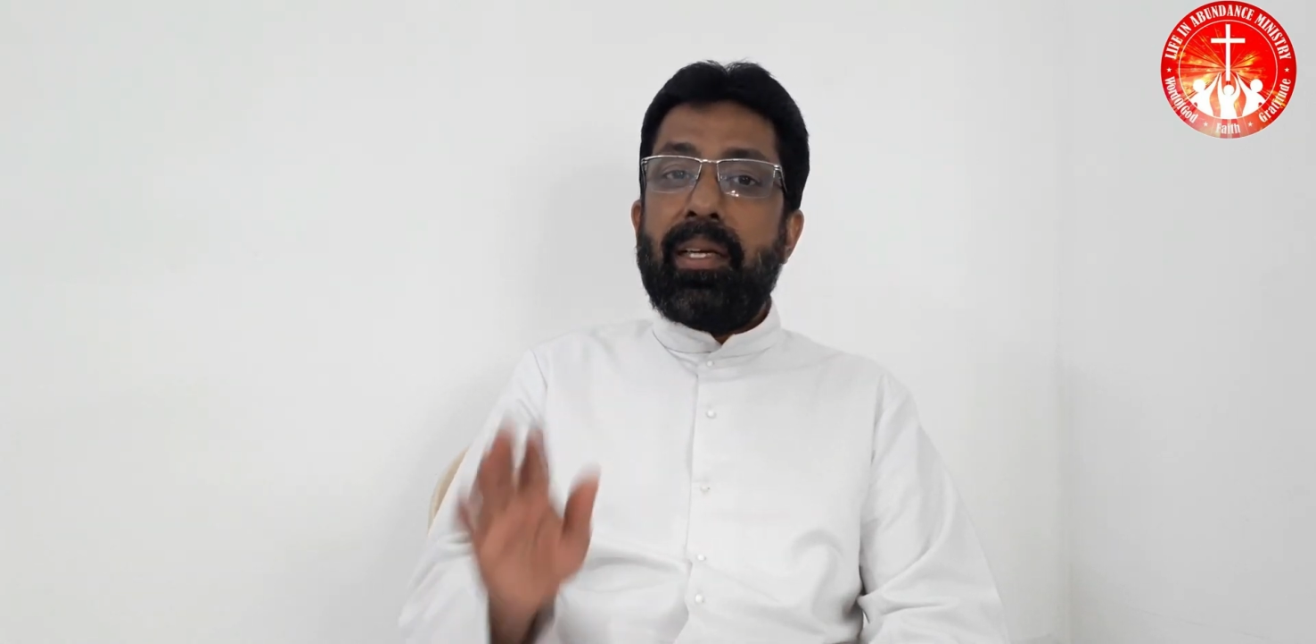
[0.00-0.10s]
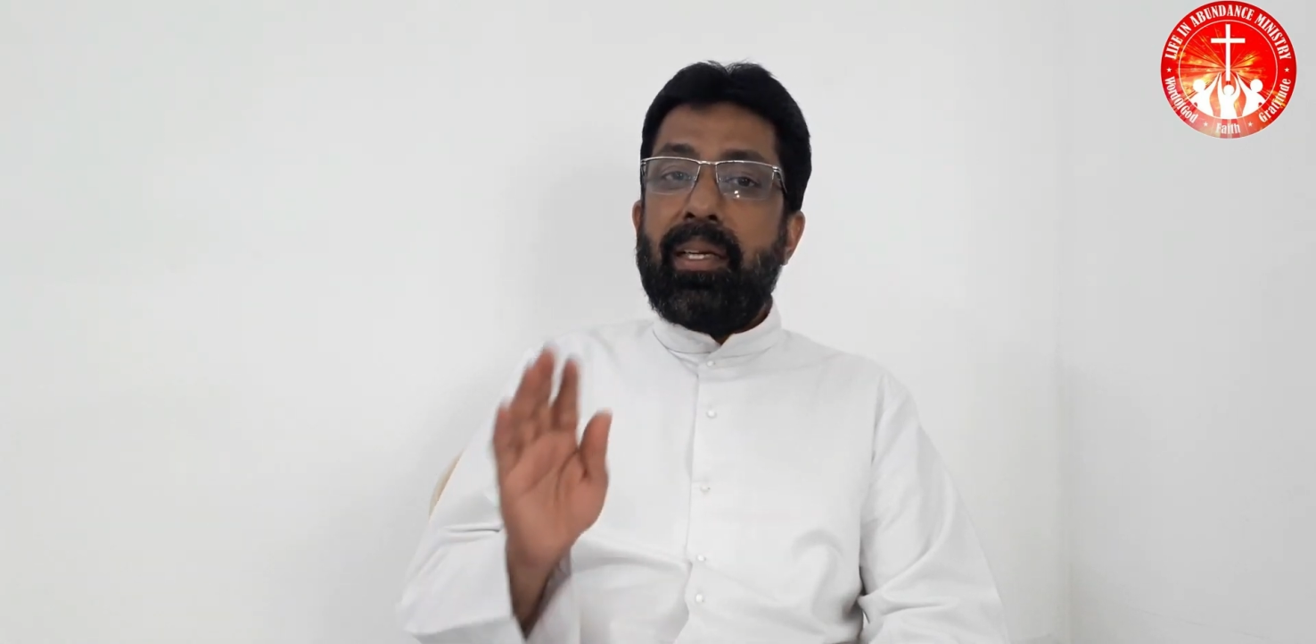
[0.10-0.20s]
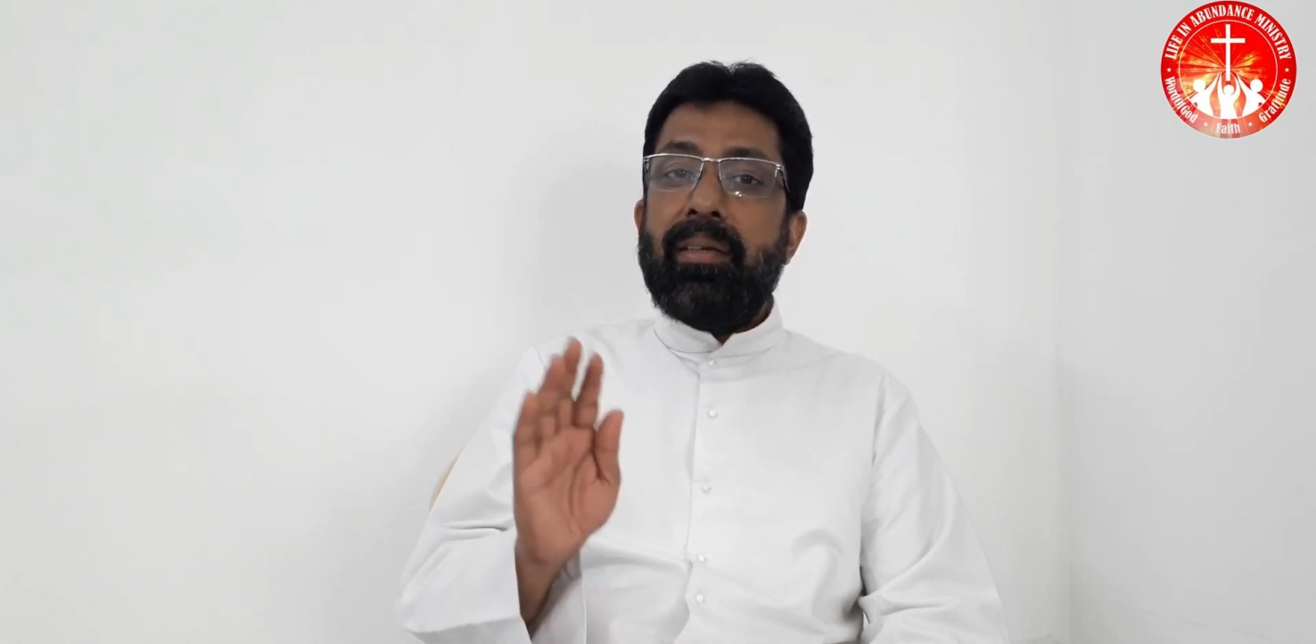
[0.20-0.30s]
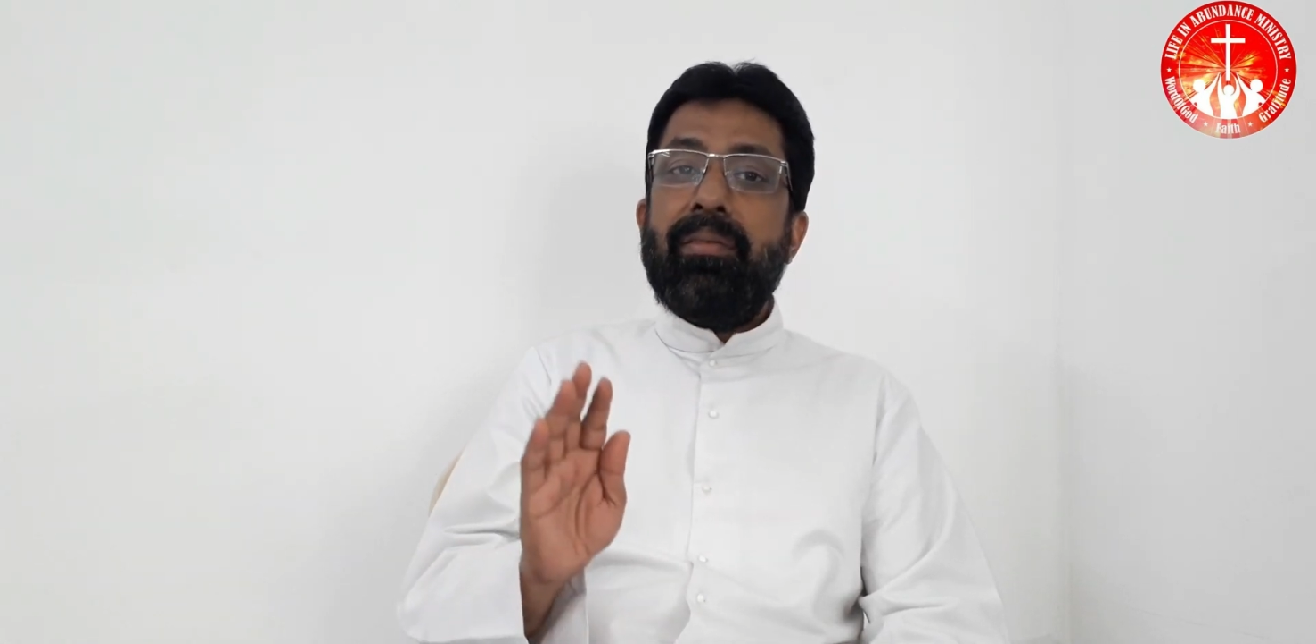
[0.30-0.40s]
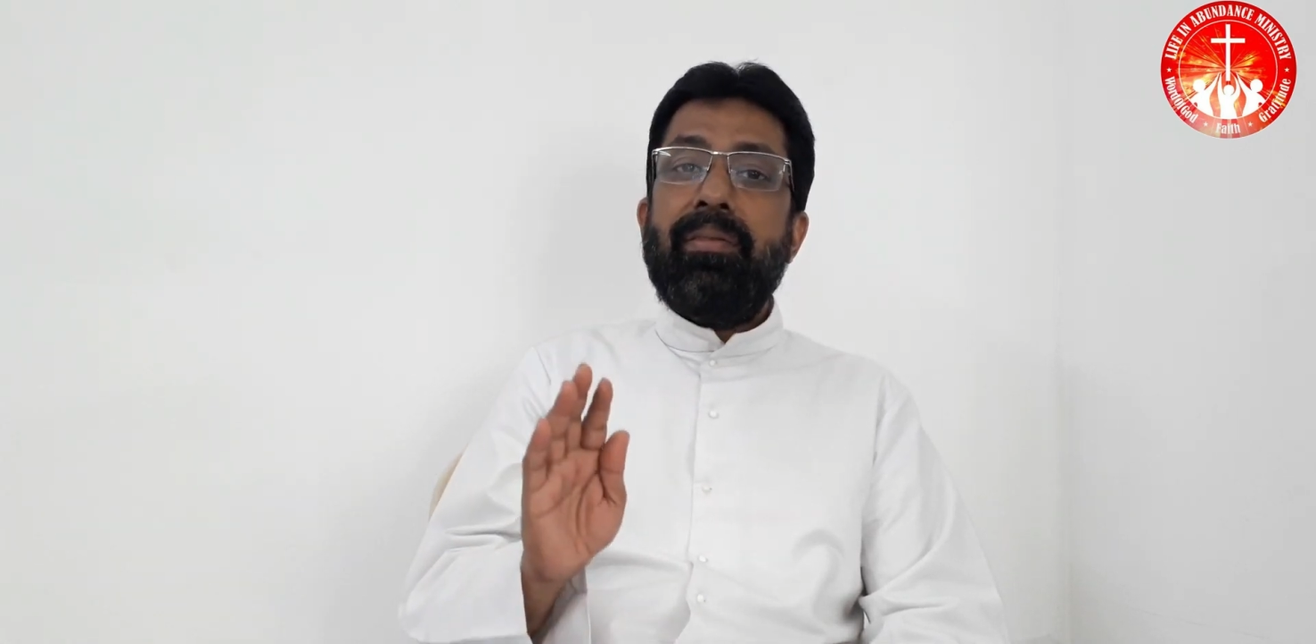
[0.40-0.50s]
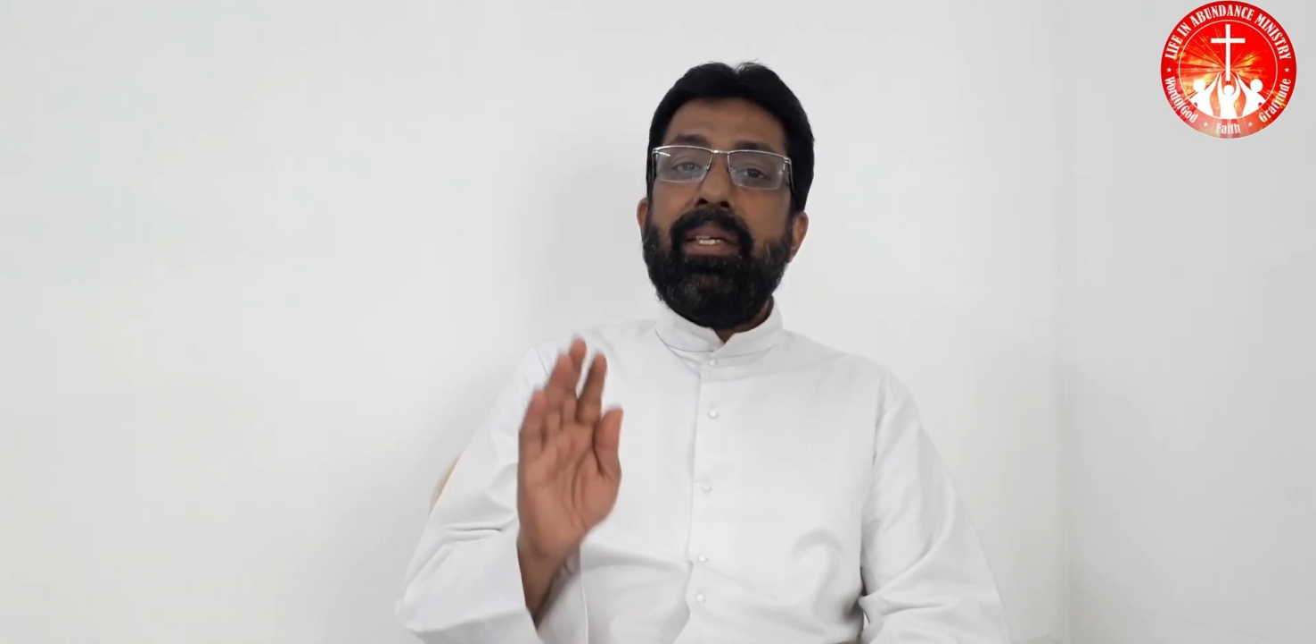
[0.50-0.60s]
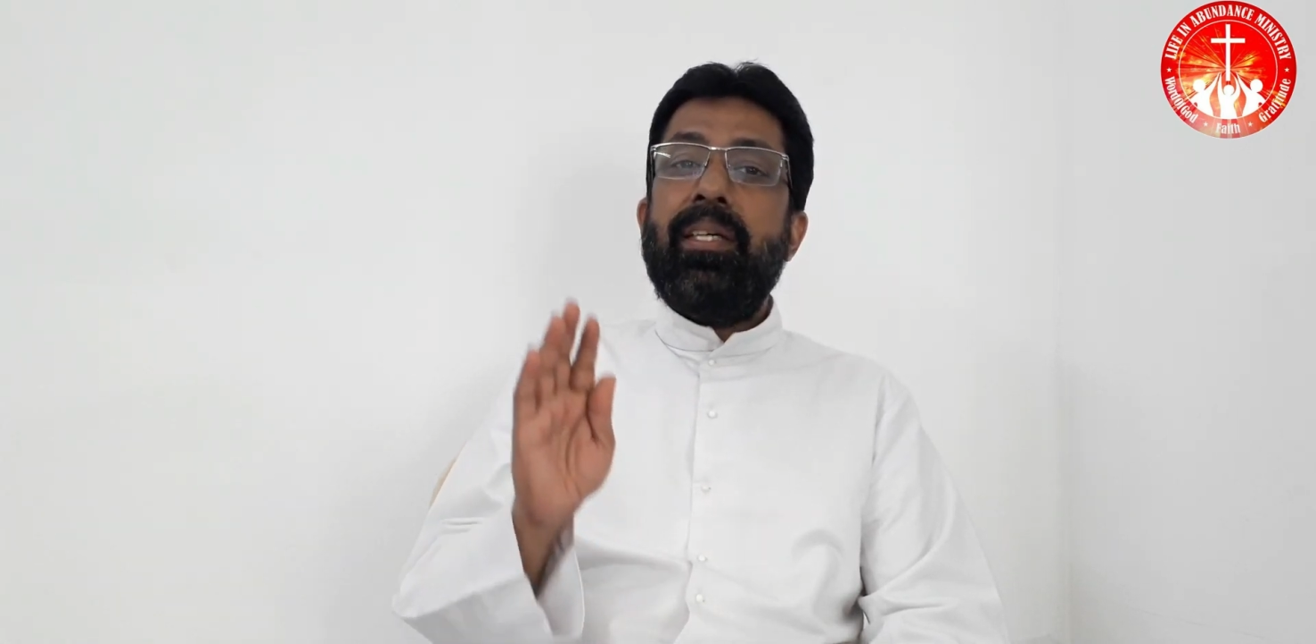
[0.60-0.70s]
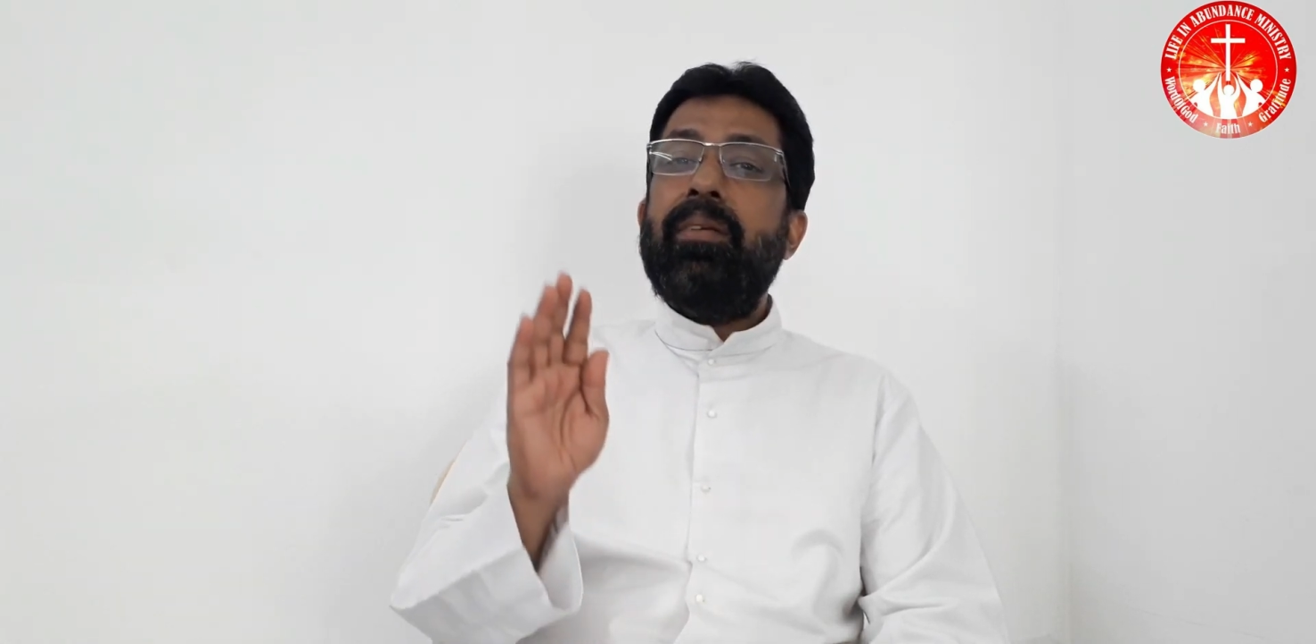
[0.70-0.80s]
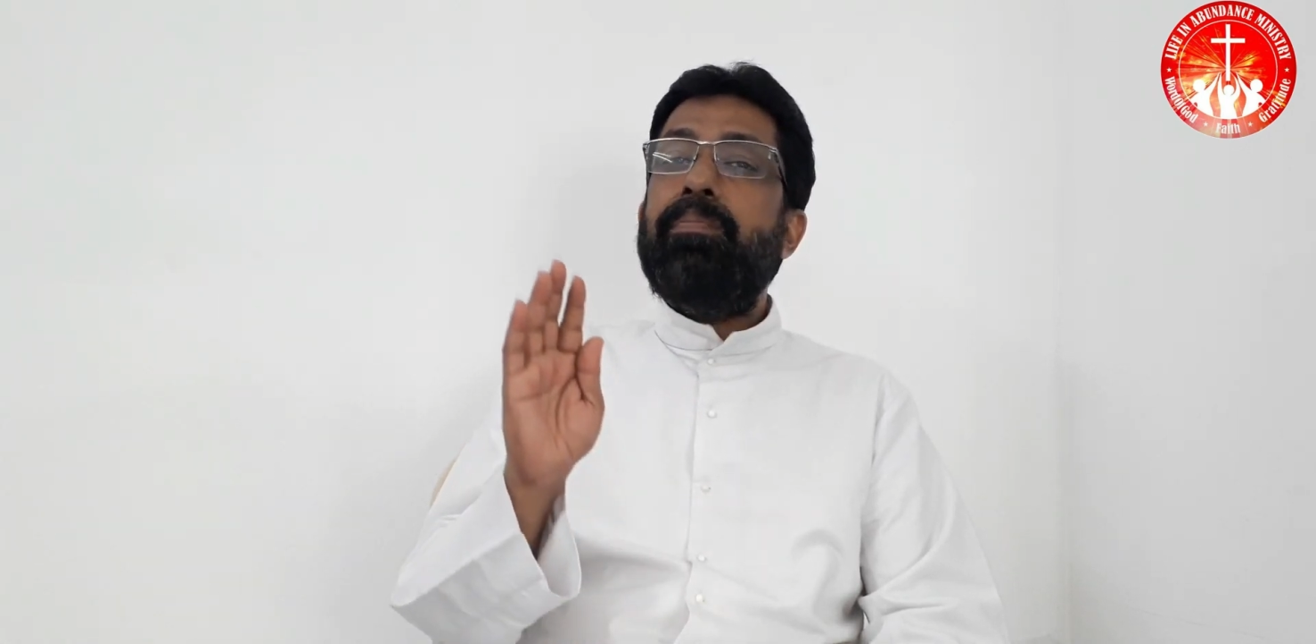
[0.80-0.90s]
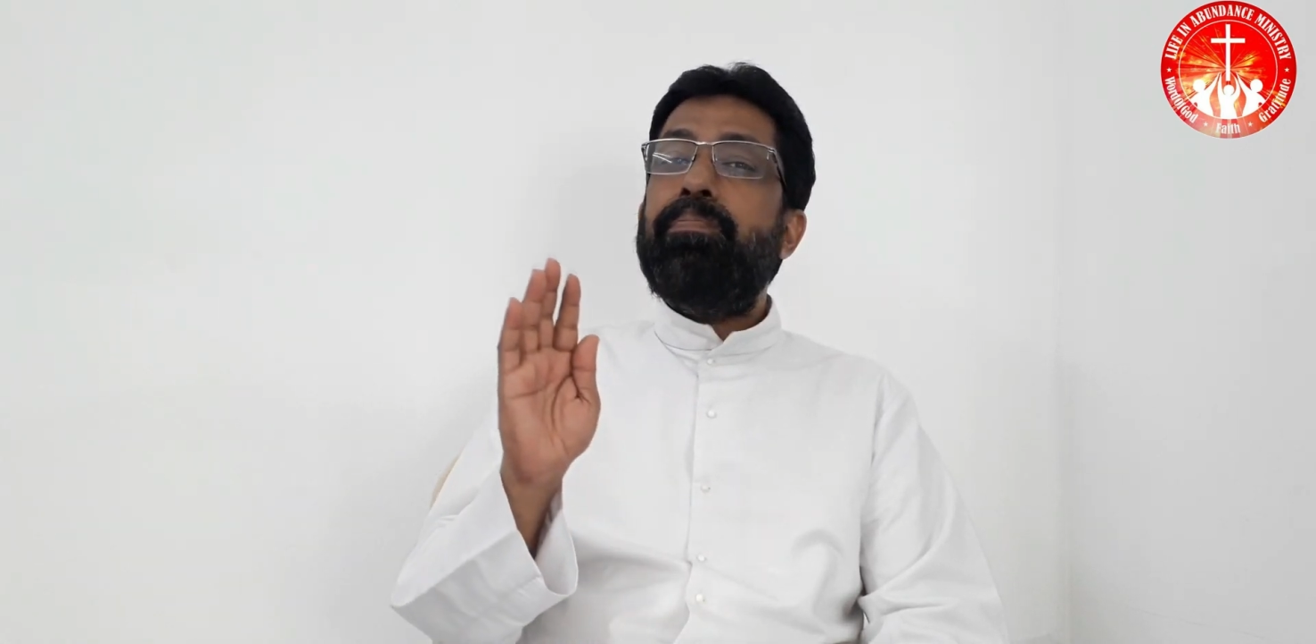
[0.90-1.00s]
live in